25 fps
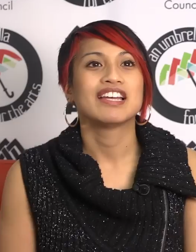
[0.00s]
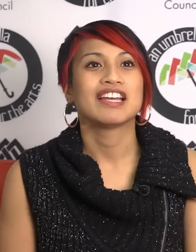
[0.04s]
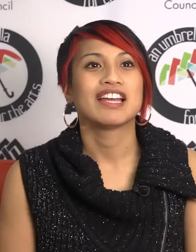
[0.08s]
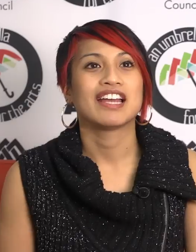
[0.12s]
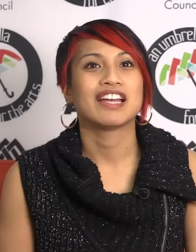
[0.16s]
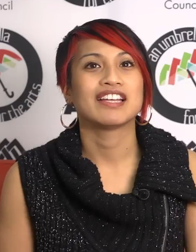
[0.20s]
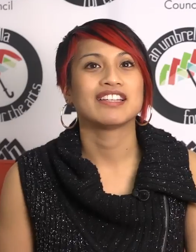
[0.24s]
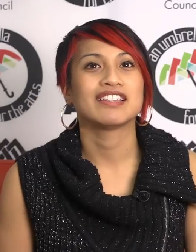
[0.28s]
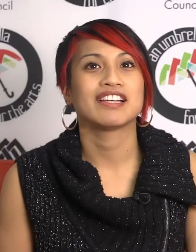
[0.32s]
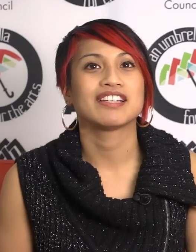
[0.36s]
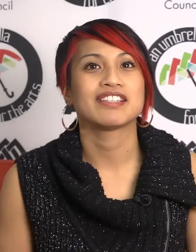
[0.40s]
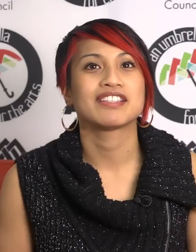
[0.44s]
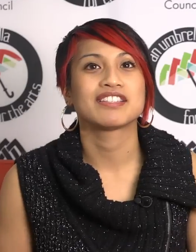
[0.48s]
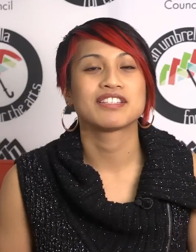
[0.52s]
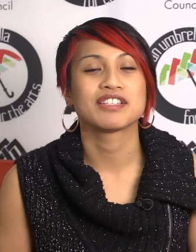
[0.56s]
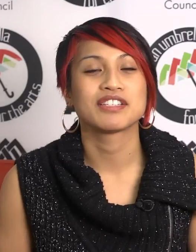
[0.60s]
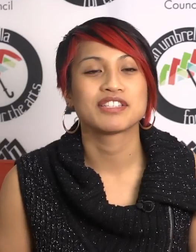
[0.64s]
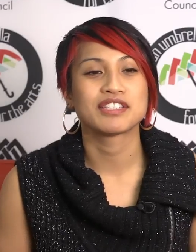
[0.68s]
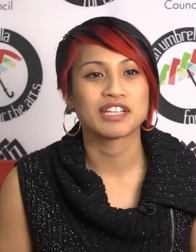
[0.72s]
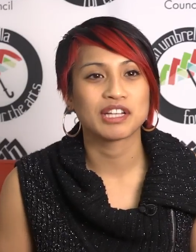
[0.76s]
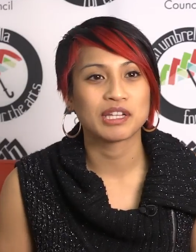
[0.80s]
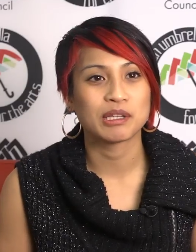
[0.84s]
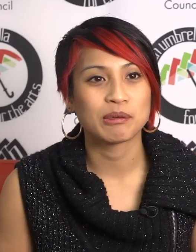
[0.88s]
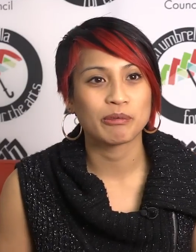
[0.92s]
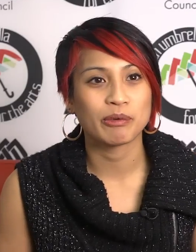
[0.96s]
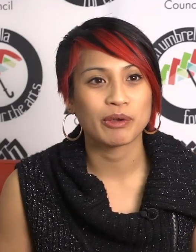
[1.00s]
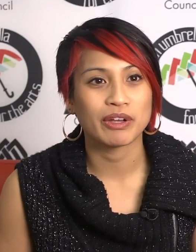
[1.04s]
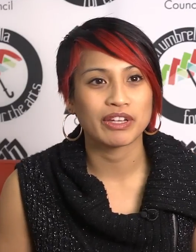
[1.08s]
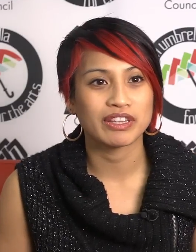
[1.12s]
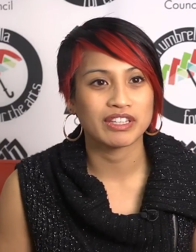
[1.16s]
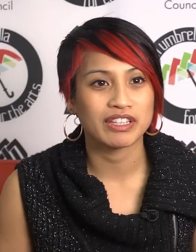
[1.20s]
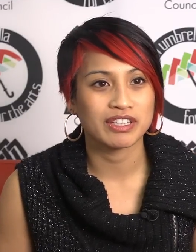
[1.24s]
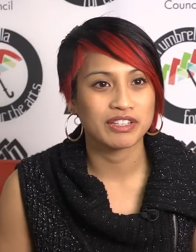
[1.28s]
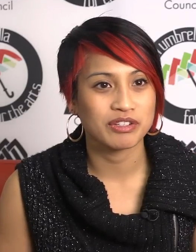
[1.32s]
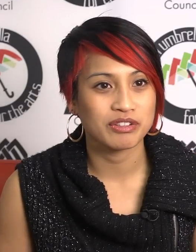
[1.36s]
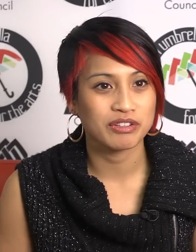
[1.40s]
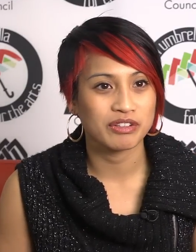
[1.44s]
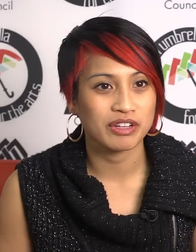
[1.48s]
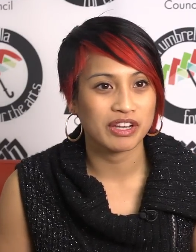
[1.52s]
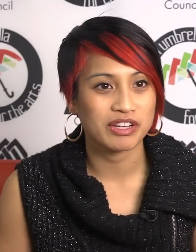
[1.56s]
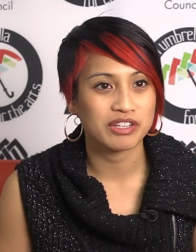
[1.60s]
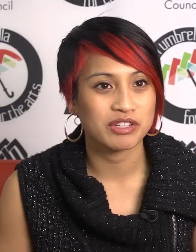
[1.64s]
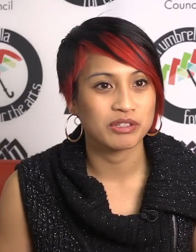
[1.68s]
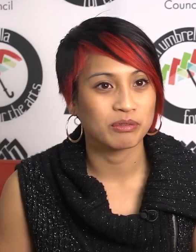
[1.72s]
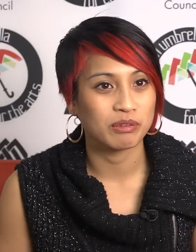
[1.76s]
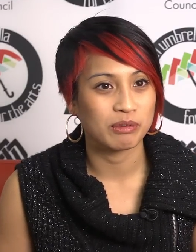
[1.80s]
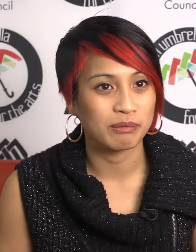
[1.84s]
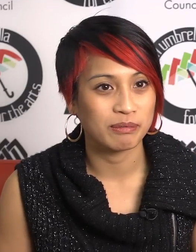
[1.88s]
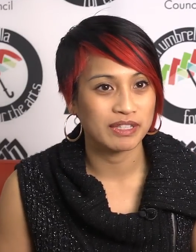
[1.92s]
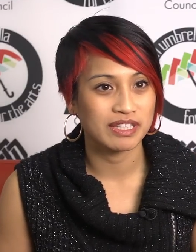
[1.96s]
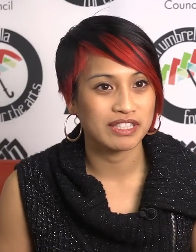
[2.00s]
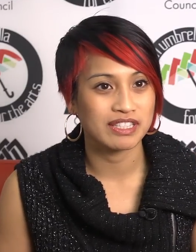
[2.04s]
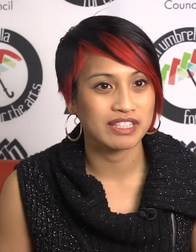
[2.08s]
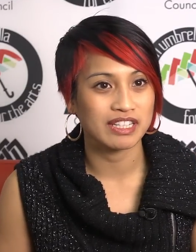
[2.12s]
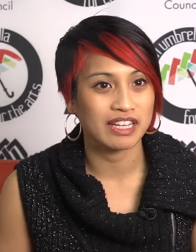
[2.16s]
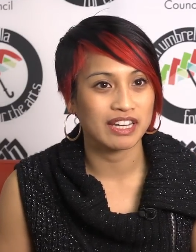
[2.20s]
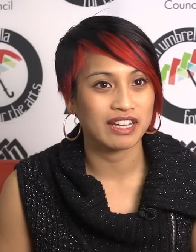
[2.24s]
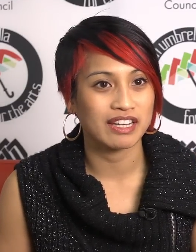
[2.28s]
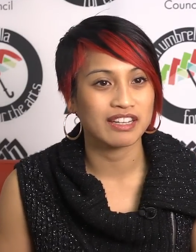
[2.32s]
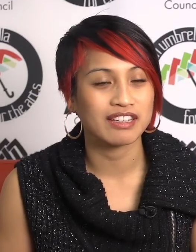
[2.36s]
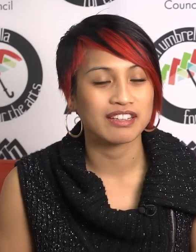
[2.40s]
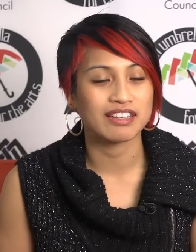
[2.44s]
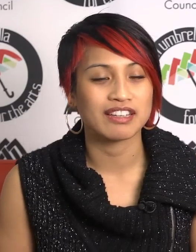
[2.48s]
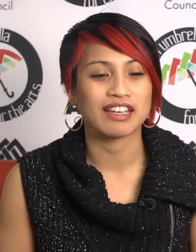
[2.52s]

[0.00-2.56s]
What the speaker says: and that's to celebrate International Women's Day.